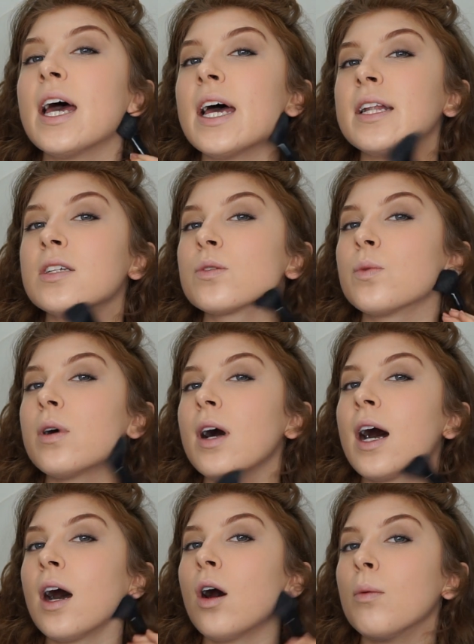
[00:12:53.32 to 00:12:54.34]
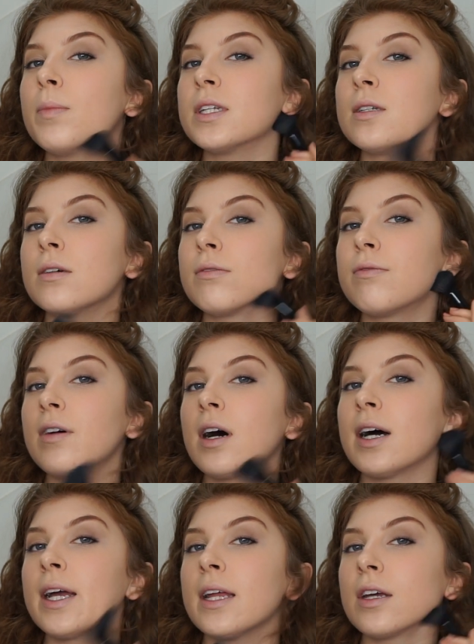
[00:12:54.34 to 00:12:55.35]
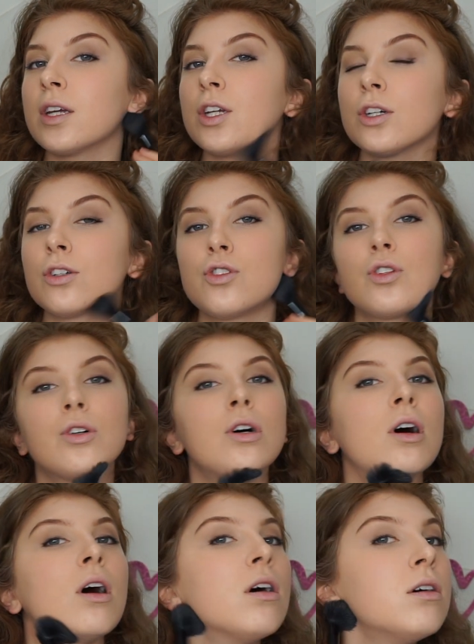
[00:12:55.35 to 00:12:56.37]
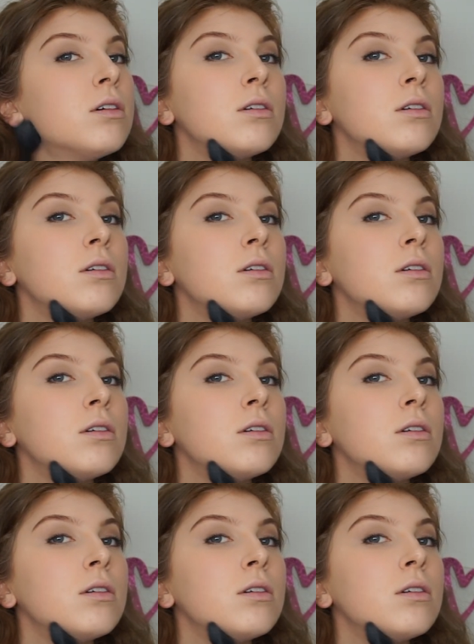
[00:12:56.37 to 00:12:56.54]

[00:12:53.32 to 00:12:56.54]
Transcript: And this will help define your jaw.